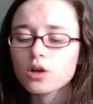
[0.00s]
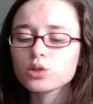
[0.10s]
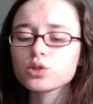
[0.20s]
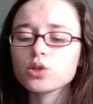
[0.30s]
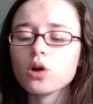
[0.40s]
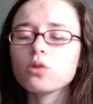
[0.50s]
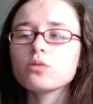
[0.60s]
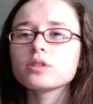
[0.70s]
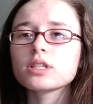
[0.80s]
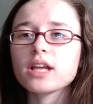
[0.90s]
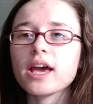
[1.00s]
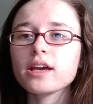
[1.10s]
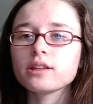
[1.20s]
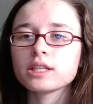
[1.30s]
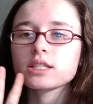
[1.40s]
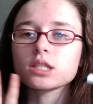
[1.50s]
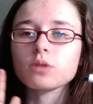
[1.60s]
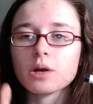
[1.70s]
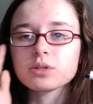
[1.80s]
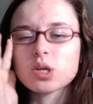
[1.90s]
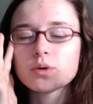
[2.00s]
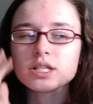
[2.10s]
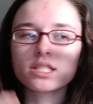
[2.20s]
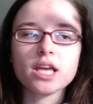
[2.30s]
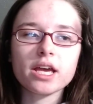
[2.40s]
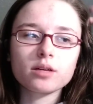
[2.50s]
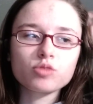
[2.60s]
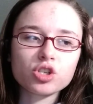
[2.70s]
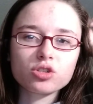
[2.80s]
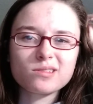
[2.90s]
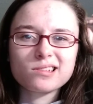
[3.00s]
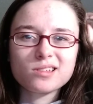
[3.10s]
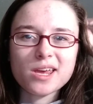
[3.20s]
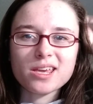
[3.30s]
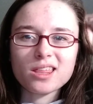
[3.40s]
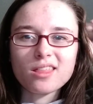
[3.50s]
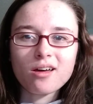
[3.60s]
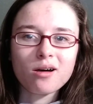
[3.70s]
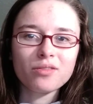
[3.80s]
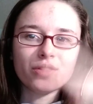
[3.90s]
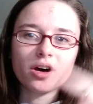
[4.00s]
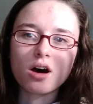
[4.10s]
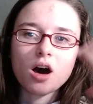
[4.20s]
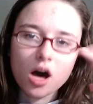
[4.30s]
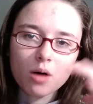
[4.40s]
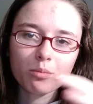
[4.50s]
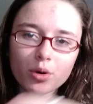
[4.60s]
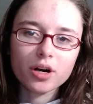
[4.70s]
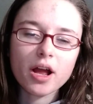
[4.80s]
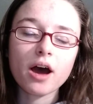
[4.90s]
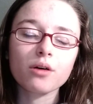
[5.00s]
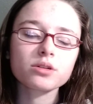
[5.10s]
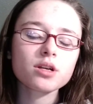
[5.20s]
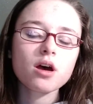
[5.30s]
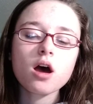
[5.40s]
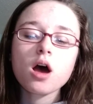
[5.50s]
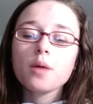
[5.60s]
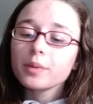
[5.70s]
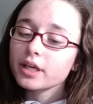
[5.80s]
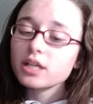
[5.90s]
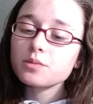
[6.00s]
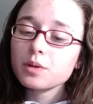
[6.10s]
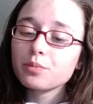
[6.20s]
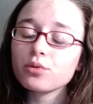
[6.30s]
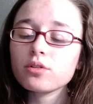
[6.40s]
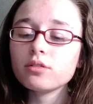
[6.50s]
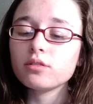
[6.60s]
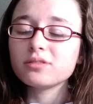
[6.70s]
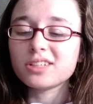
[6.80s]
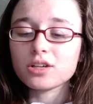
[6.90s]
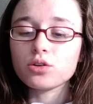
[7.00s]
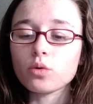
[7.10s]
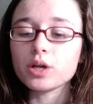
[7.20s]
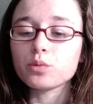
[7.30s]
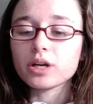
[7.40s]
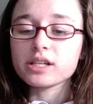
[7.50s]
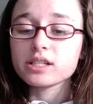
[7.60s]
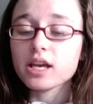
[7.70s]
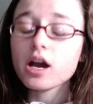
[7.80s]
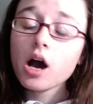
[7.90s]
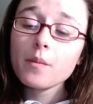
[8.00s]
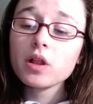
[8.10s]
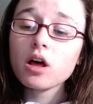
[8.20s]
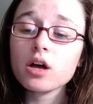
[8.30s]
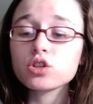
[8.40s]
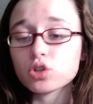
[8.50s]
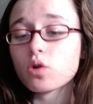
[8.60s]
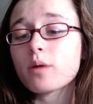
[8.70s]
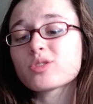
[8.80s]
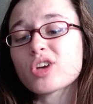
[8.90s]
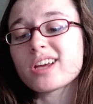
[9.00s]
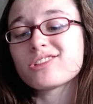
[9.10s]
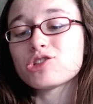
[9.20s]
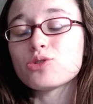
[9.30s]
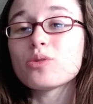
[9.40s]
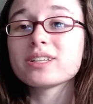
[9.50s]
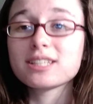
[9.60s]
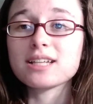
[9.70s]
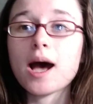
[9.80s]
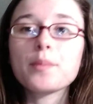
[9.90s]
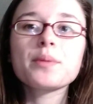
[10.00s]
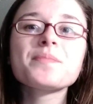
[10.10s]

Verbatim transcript: so today, this is what I was going to say. I'm just taking uh, the um part out because people get annoyed when I say um a lot, so I'm trying to stop